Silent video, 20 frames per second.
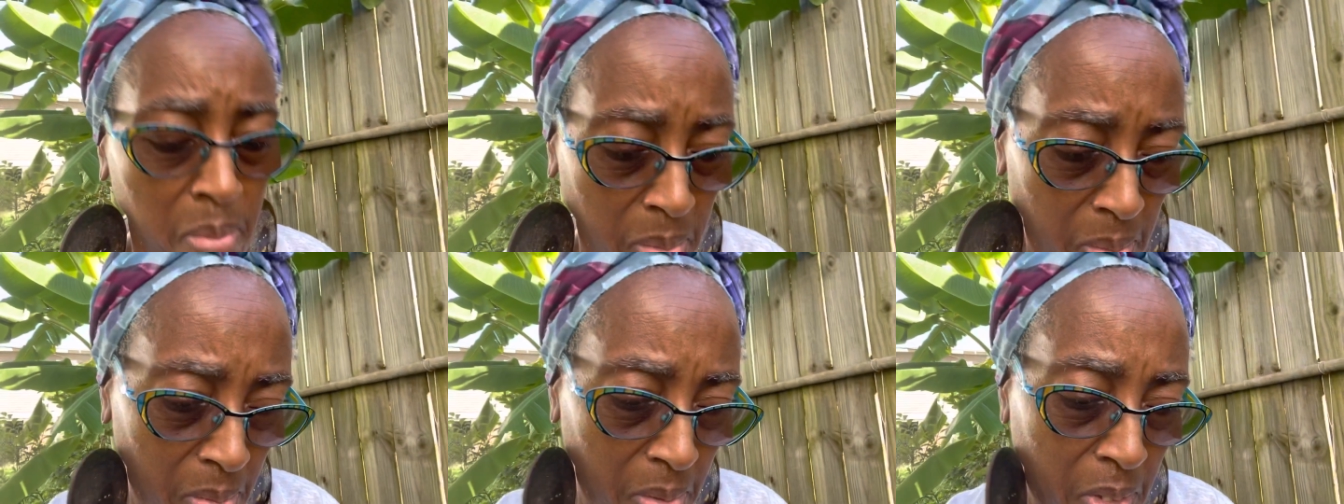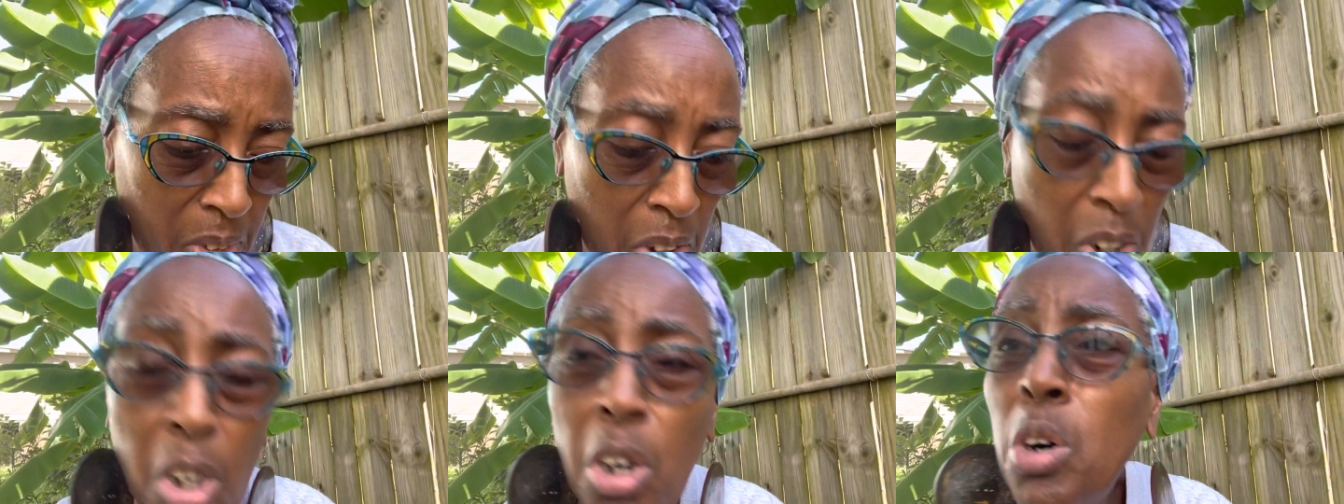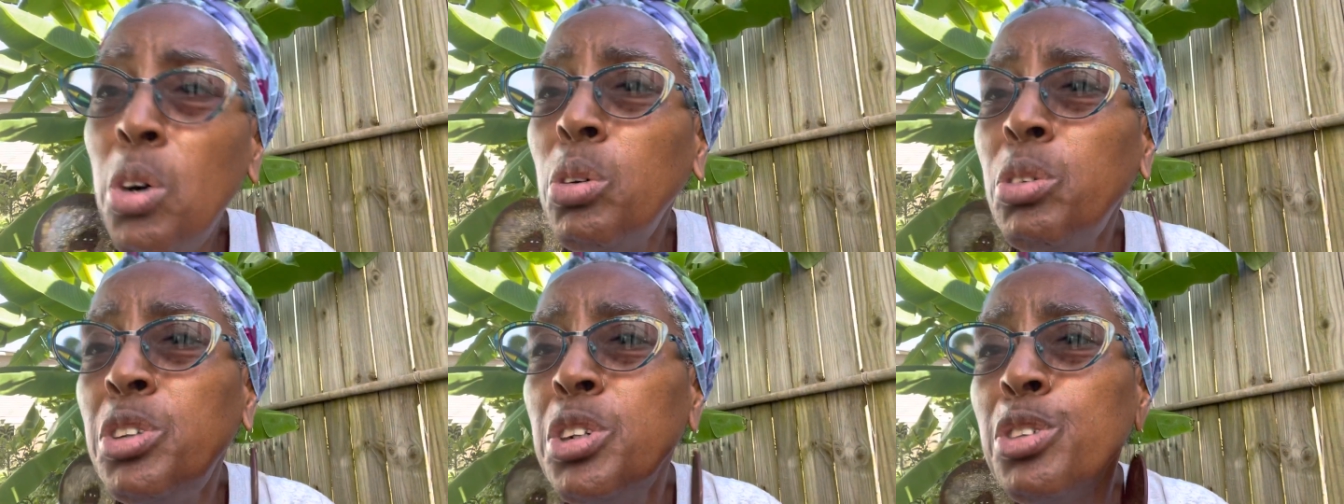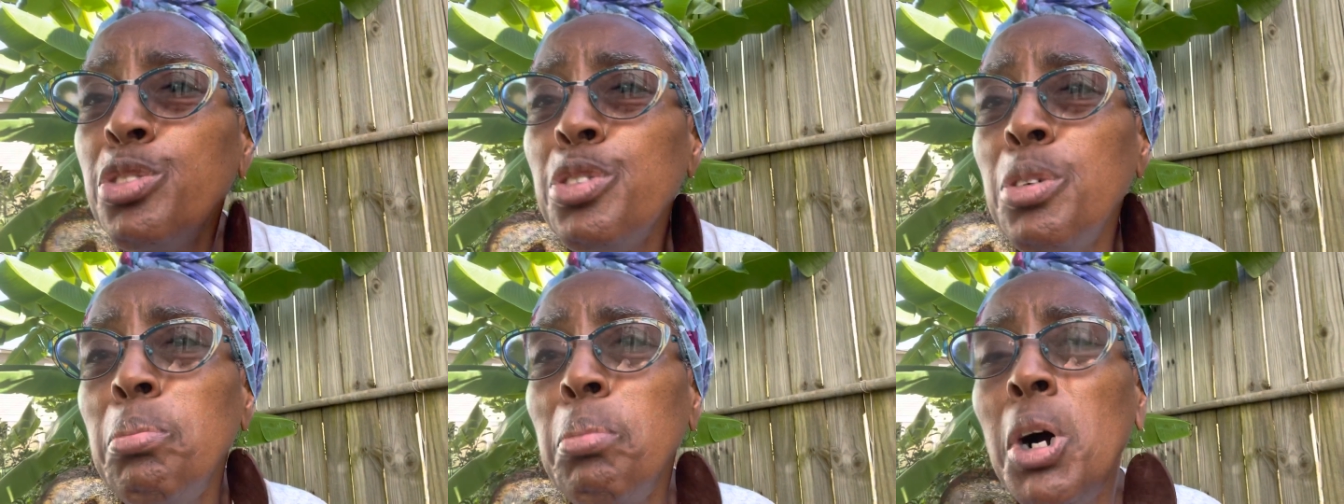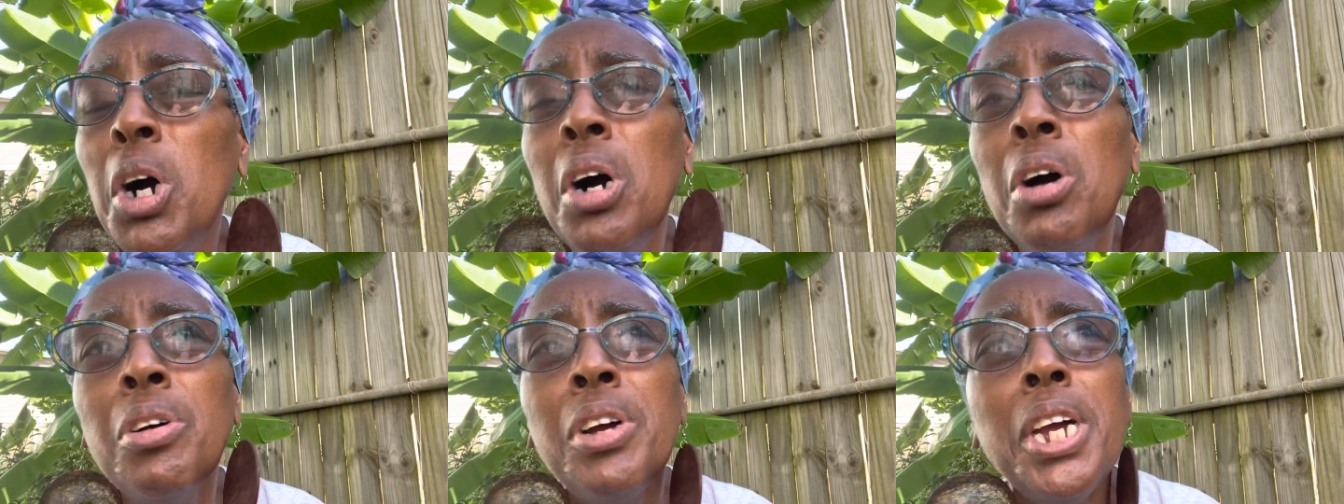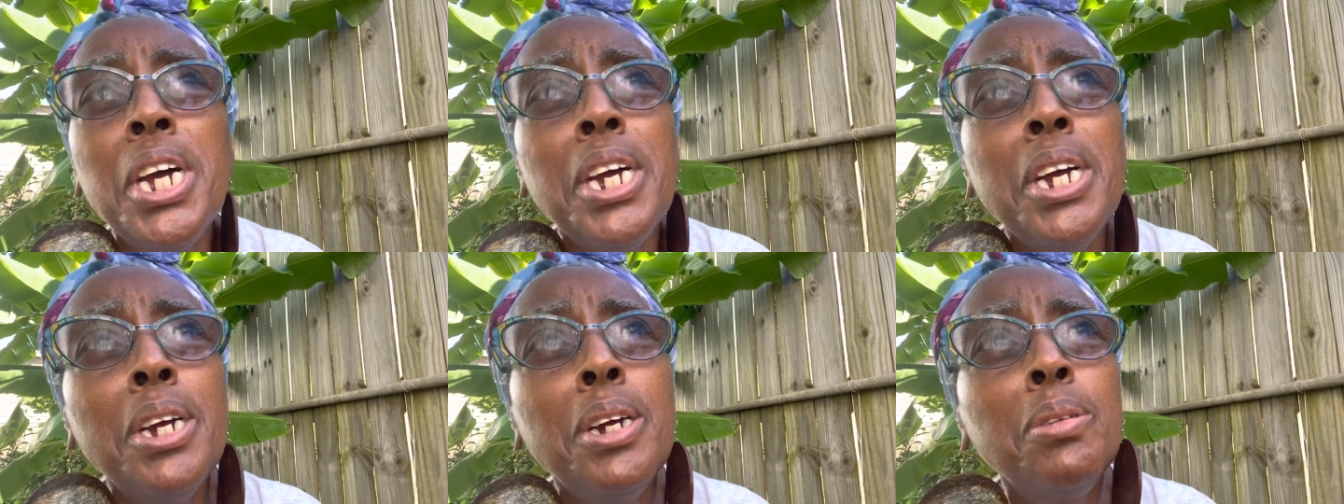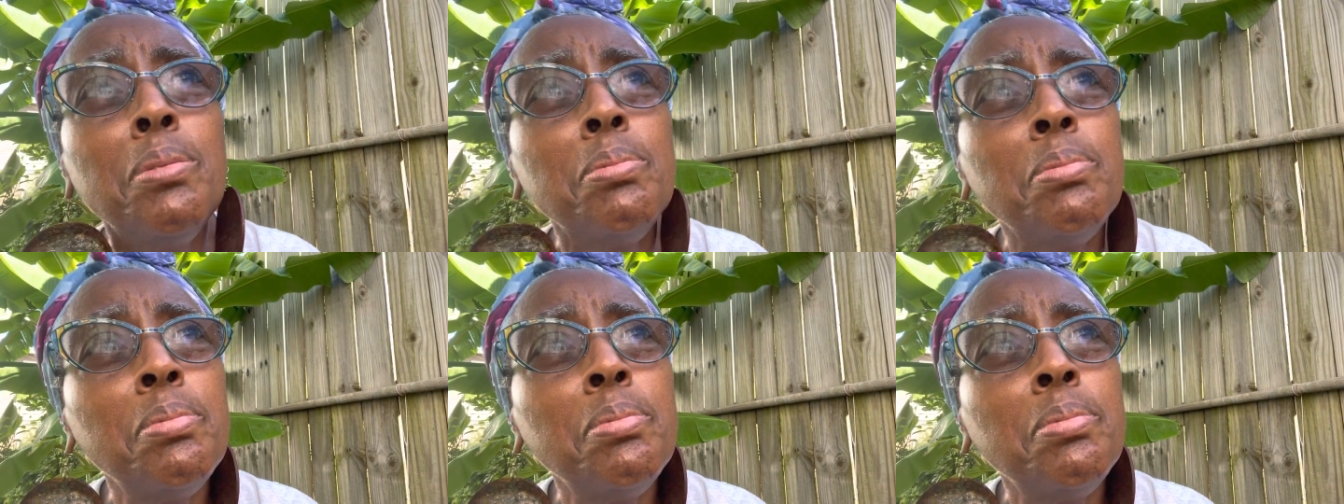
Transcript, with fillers: It's a whole different ball game.